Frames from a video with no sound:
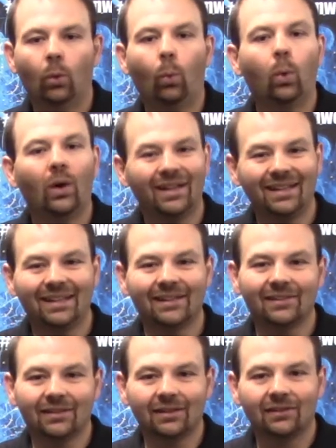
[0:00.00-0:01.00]
What
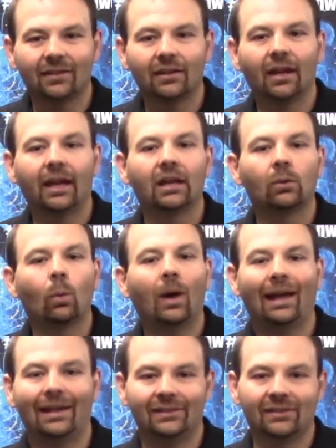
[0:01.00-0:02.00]
is it and
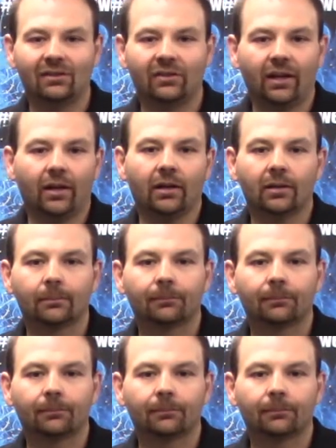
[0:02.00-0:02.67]
why is it there?